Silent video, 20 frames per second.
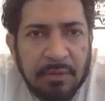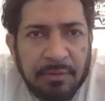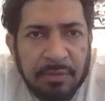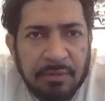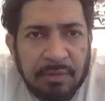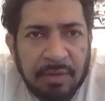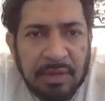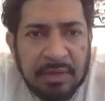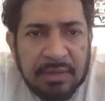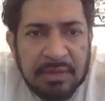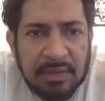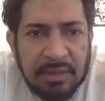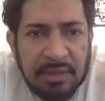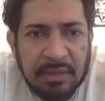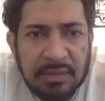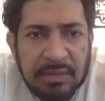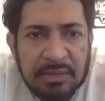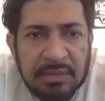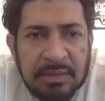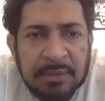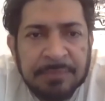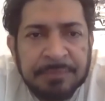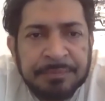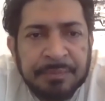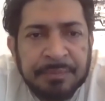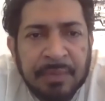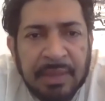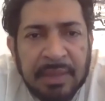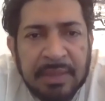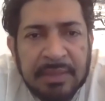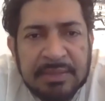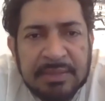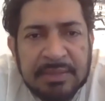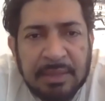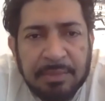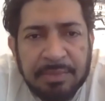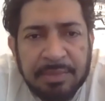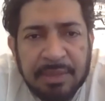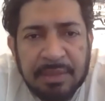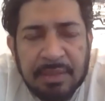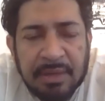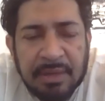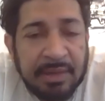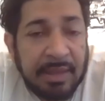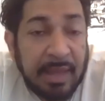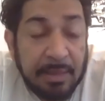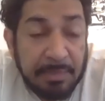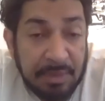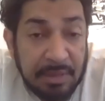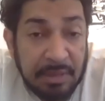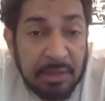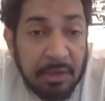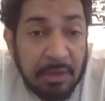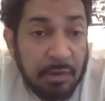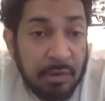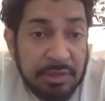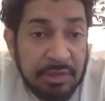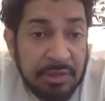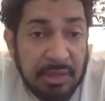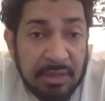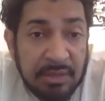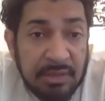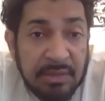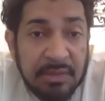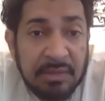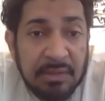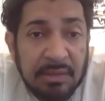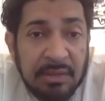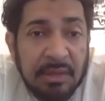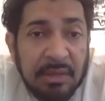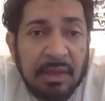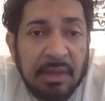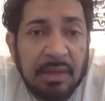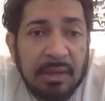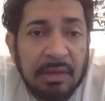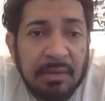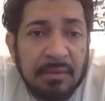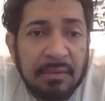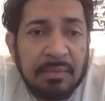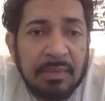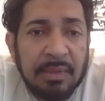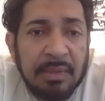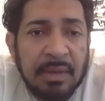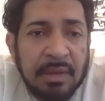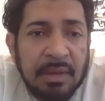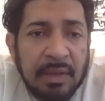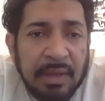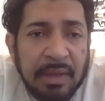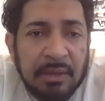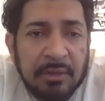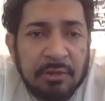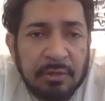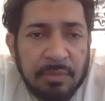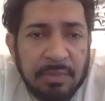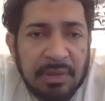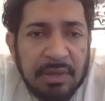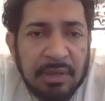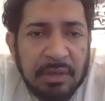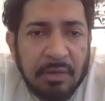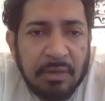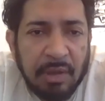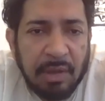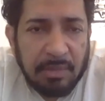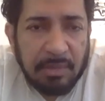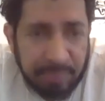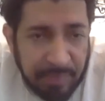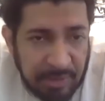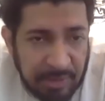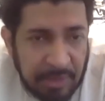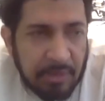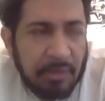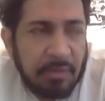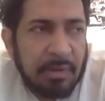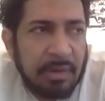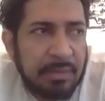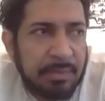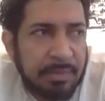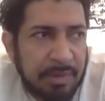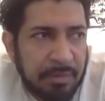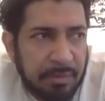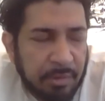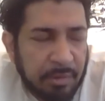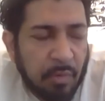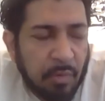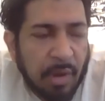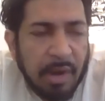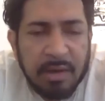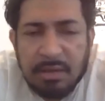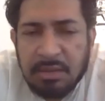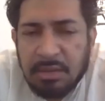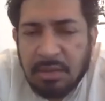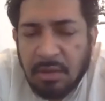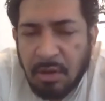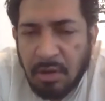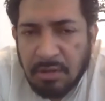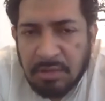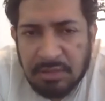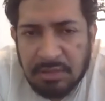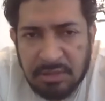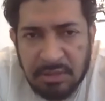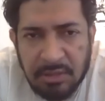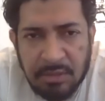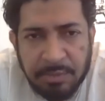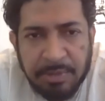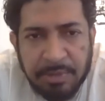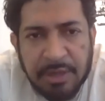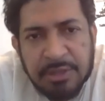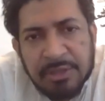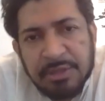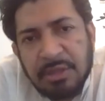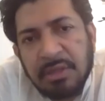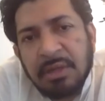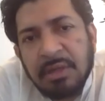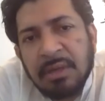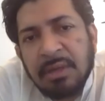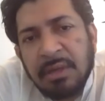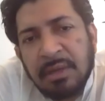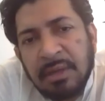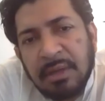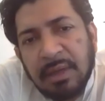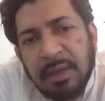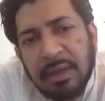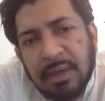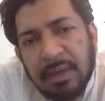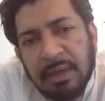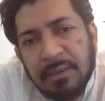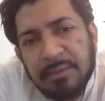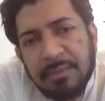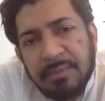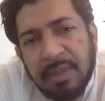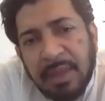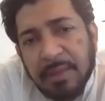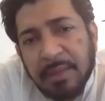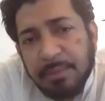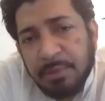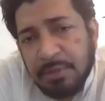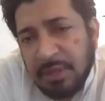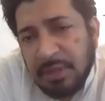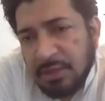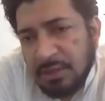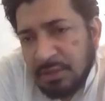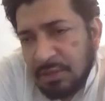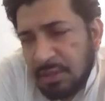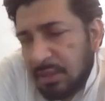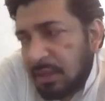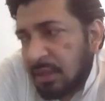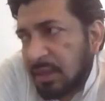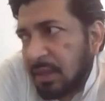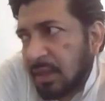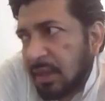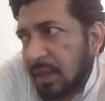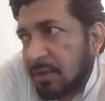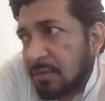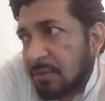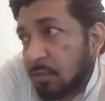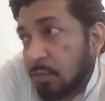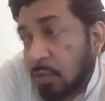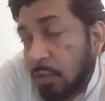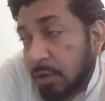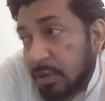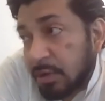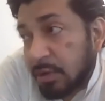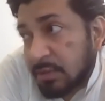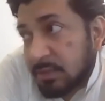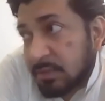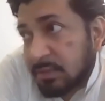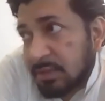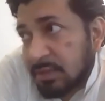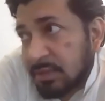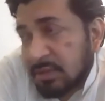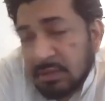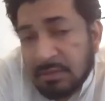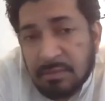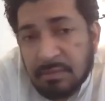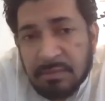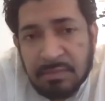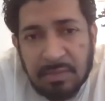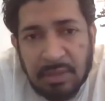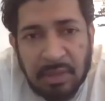vaccines, is something that can be negotiated. It could be but it requires constant pressure. And potentially a reward system,